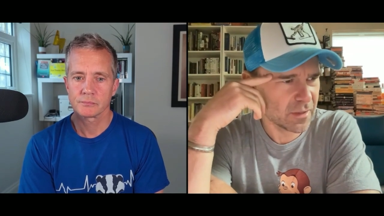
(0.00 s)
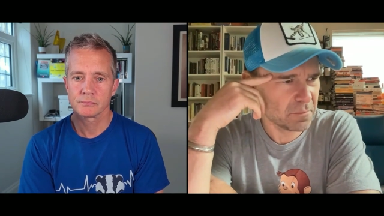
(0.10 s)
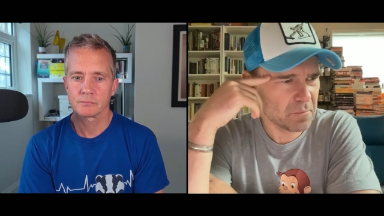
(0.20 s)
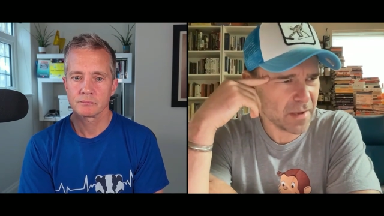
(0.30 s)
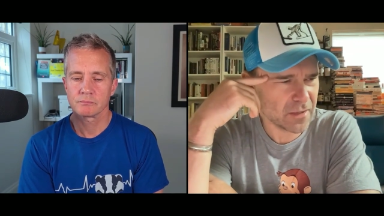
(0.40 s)

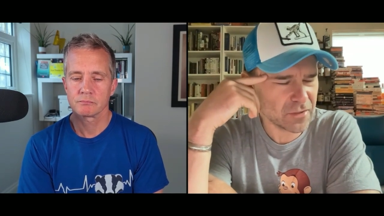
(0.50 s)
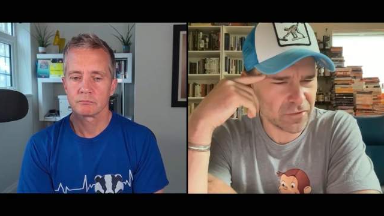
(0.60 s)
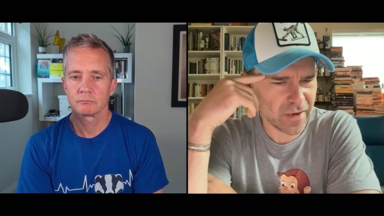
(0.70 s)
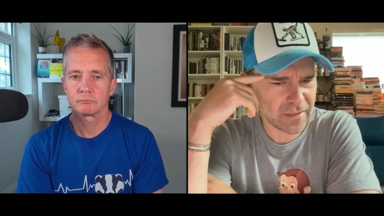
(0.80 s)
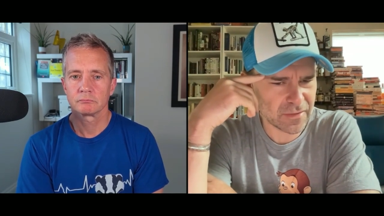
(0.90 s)
Speaker 1: mega
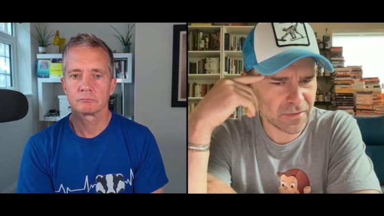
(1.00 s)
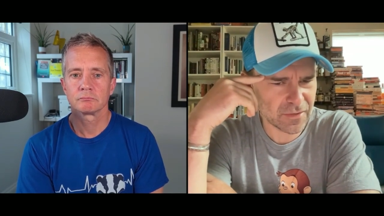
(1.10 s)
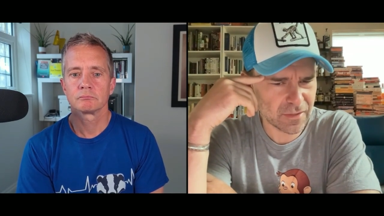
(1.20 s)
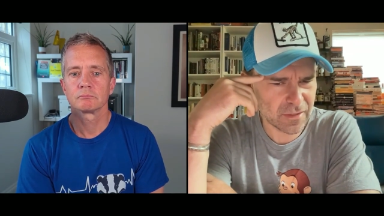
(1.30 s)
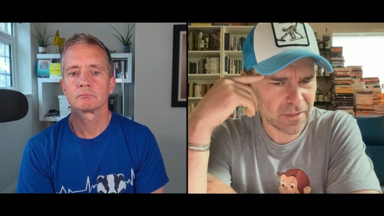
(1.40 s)

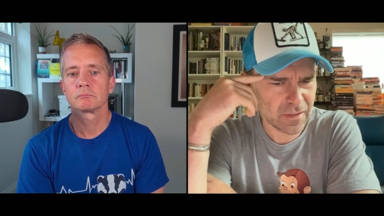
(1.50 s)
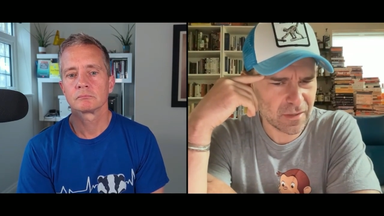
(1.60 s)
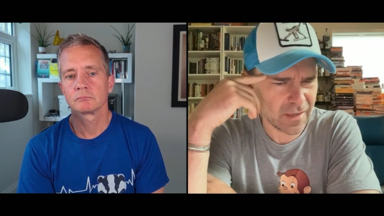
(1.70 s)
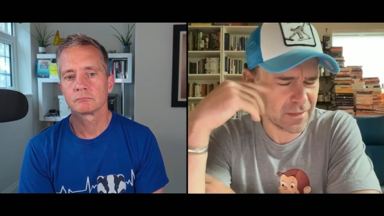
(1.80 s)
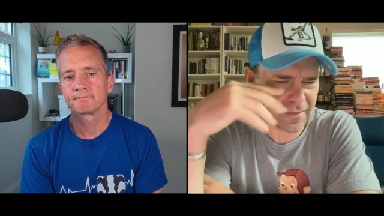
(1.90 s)
trends
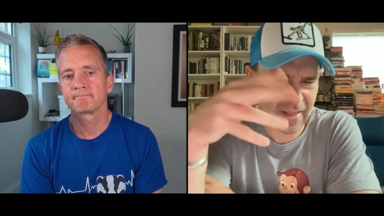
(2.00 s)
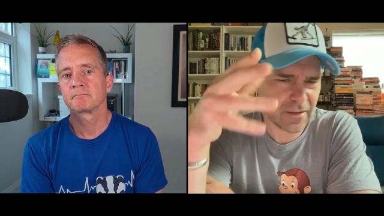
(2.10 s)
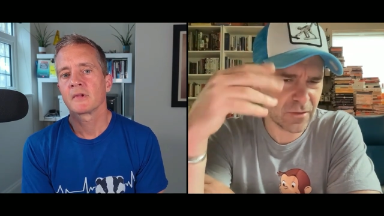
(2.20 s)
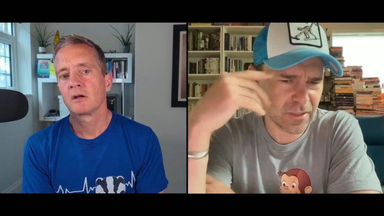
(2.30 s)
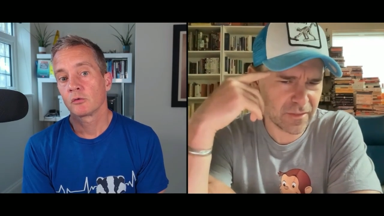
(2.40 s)

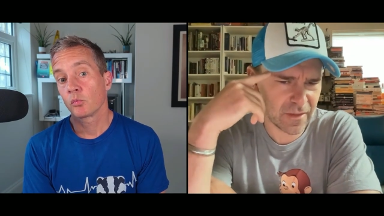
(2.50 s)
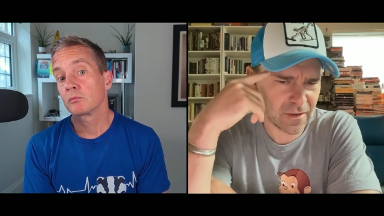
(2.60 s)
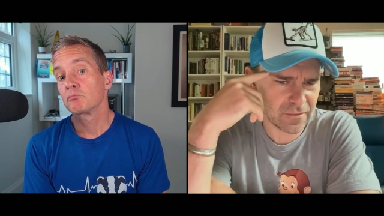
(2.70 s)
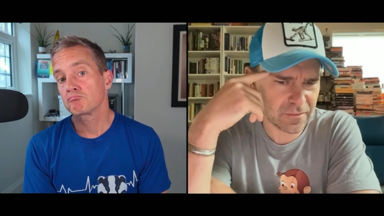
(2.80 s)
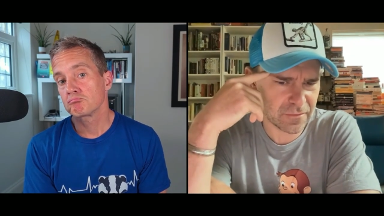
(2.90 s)
that you could
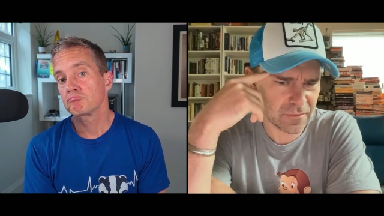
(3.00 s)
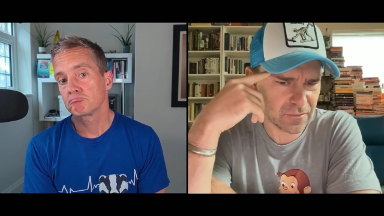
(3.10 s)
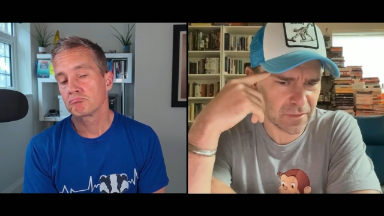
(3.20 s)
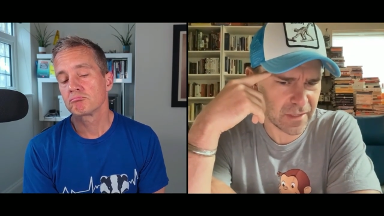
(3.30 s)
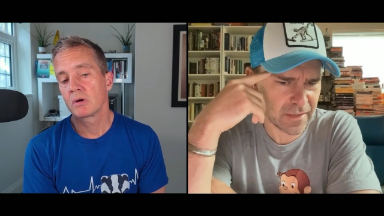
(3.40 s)
think of
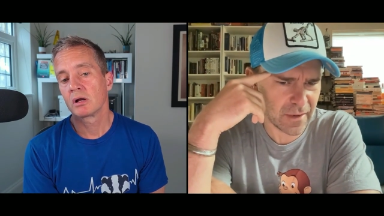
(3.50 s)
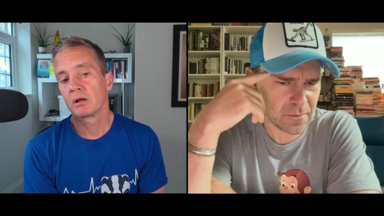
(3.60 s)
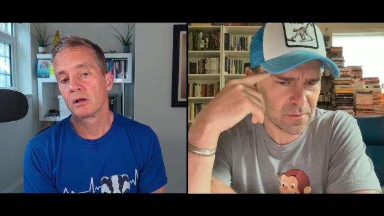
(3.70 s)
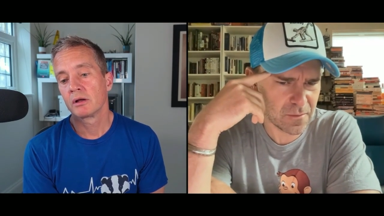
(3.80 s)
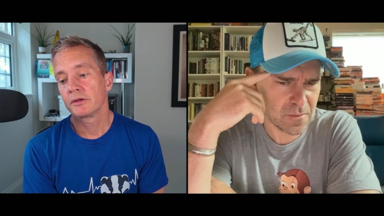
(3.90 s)
right
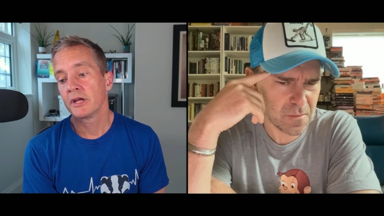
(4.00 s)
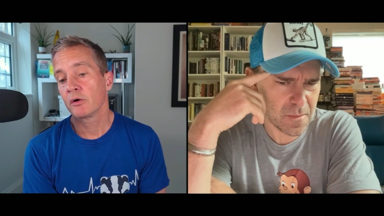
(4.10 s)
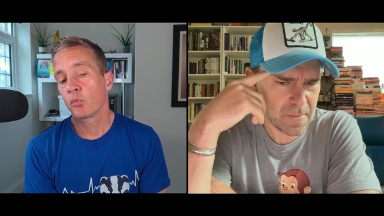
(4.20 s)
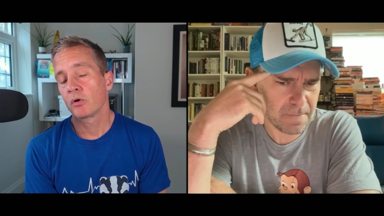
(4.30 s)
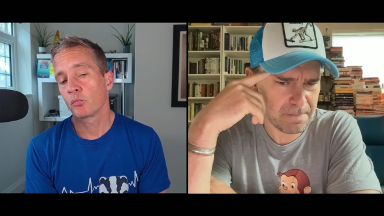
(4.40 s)
now?
Speaker 2: Yeah,
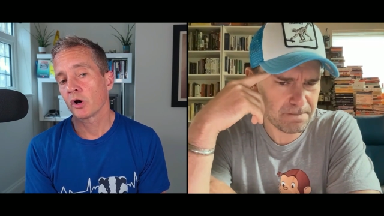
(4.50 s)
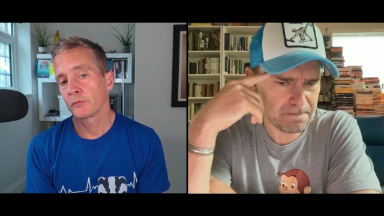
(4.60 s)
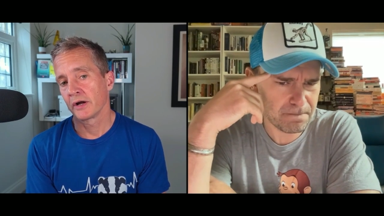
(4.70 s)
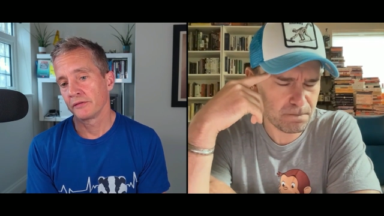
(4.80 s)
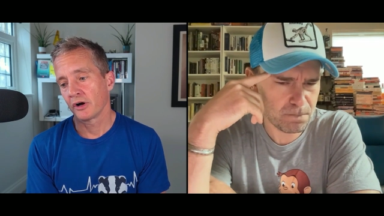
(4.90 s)
one
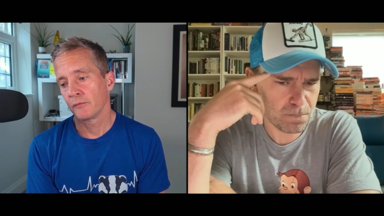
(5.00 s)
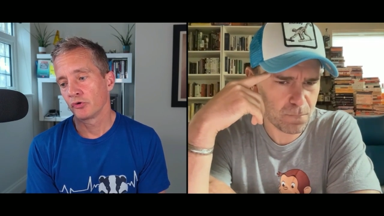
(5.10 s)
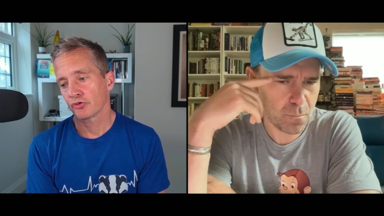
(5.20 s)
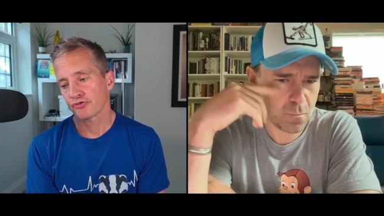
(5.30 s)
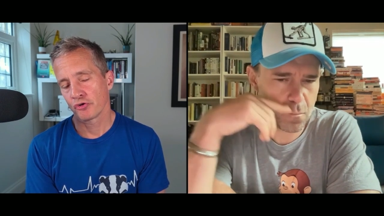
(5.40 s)
of mine that I'm
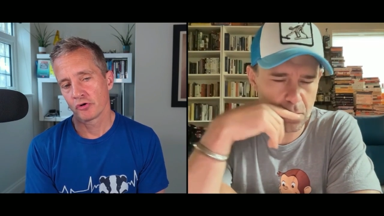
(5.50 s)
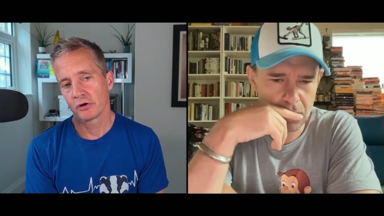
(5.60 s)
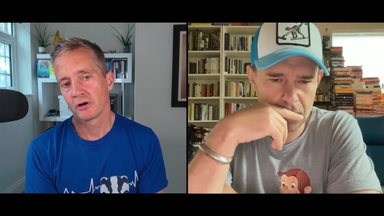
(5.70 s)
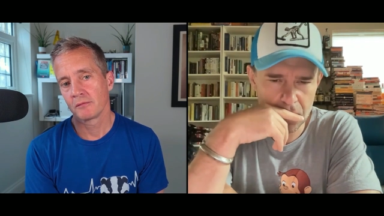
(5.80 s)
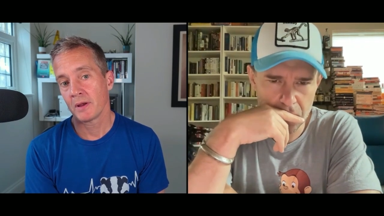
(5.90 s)
not
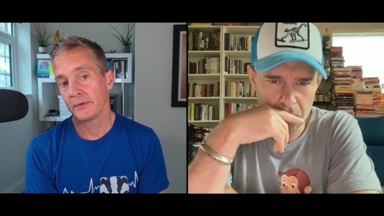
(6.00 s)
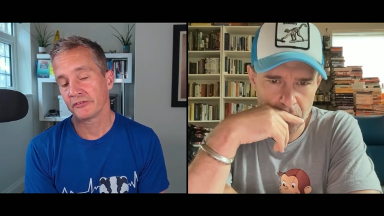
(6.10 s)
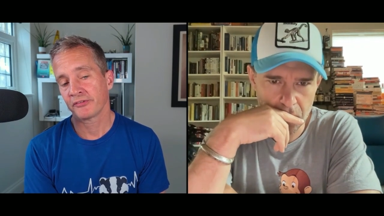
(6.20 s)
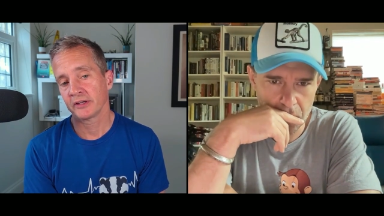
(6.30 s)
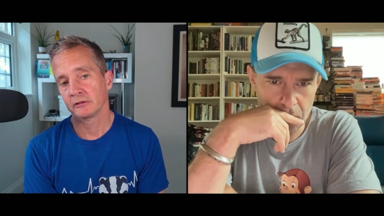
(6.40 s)
sure, maybe
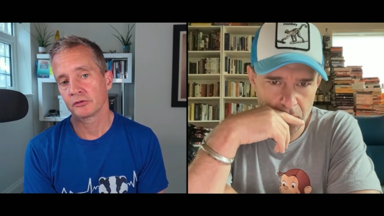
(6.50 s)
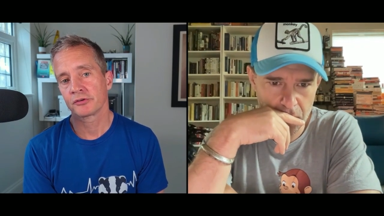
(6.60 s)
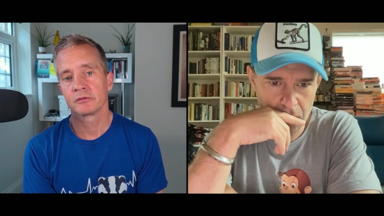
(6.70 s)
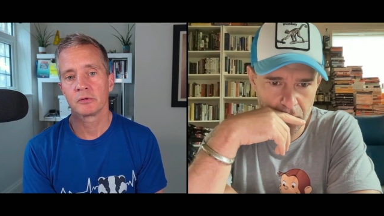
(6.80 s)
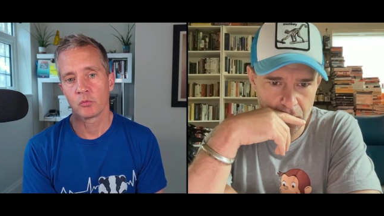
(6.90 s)
it
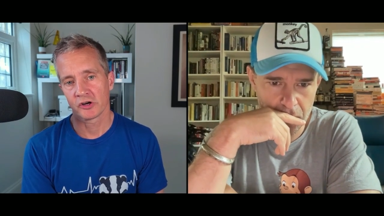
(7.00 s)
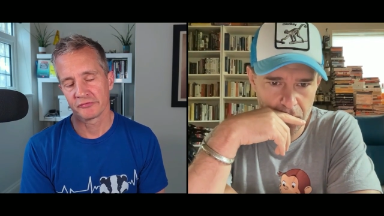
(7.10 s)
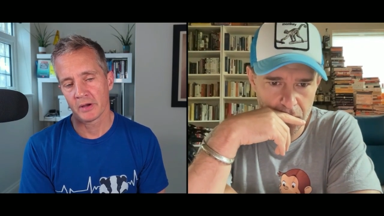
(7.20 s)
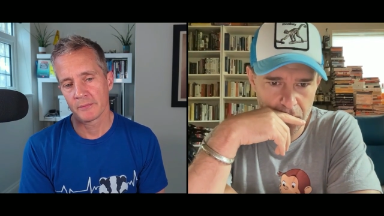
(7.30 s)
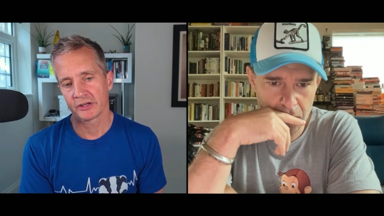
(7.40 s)
failed, but one
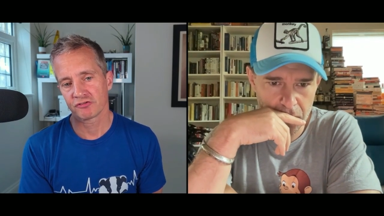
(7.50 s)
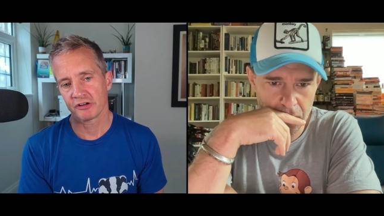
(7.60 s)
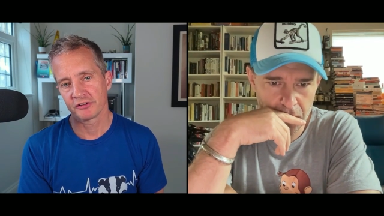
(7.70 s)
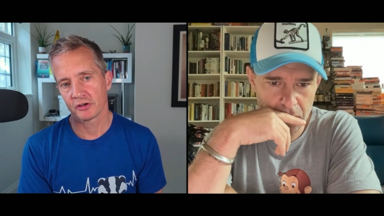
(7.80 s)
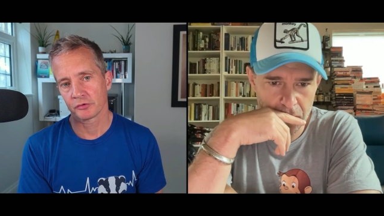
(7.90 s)
of my mega
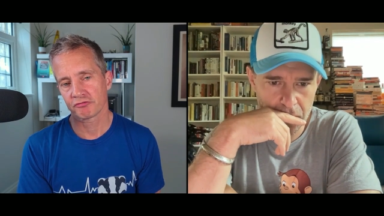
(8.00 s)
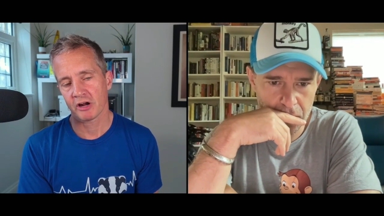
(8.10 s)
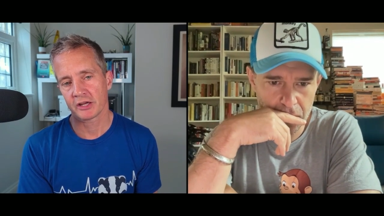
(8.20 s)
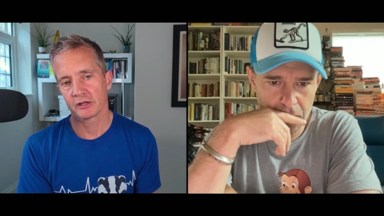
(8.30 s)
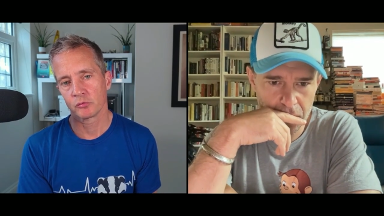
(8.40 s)
trends I was
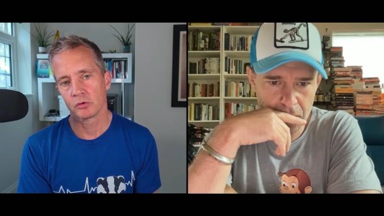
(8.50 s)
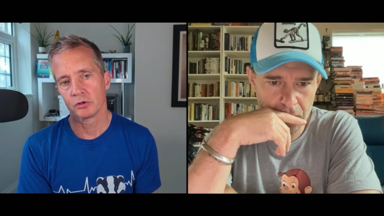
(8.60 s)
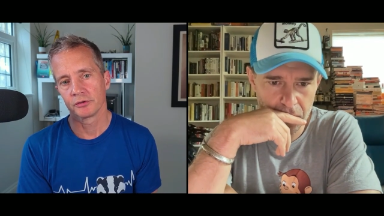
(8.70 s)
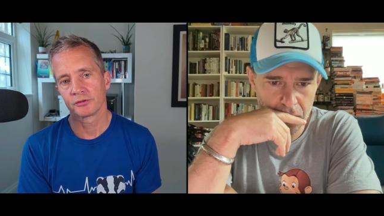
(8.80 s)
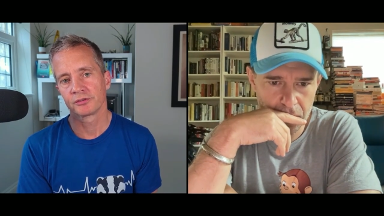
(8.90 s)
tracking
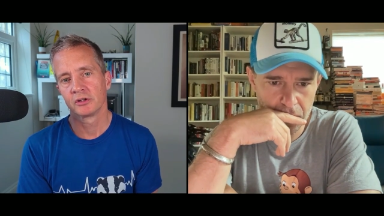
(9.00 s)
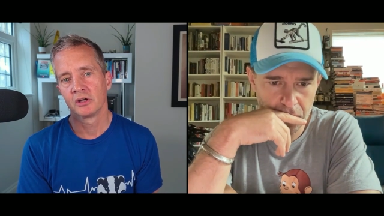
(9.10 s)
was